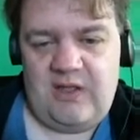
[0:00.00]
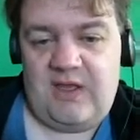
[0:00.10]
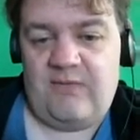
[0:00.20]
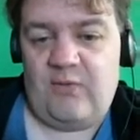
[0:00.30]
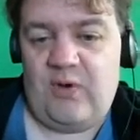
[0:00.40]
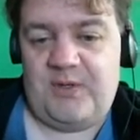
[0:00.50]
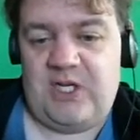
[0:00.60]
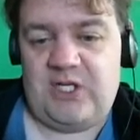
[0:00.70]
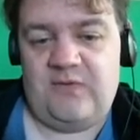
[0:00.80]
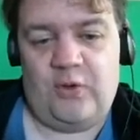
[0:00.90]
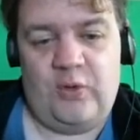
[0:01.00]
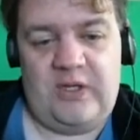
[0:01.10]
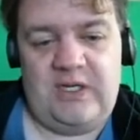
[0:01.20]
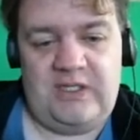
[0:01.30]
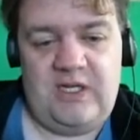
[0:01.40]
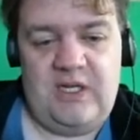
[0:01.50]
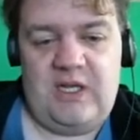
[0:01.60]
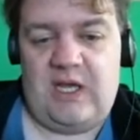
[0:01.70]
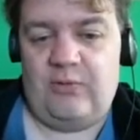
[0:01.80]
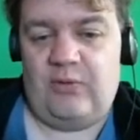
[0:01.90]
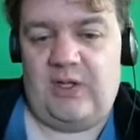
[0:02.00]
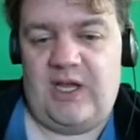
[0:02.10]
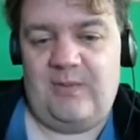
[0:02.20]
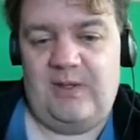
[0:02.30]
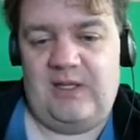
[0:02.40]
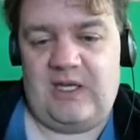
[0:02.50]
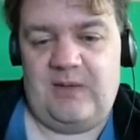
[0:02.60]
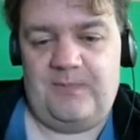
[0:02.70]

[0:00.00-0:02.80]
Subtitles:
They have a reputation for quickness and reliability.